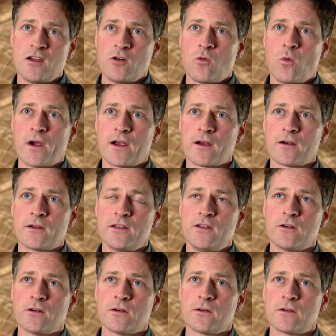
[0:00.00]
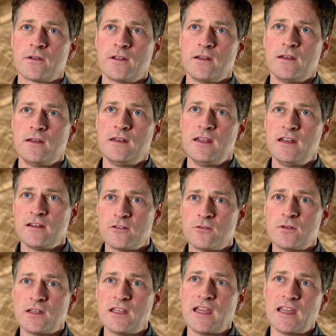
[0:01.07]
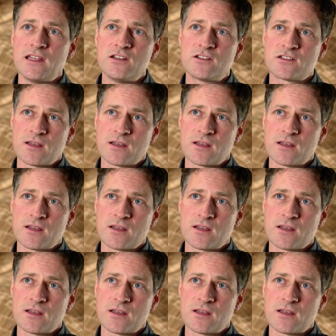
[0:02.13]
where you're needing to engage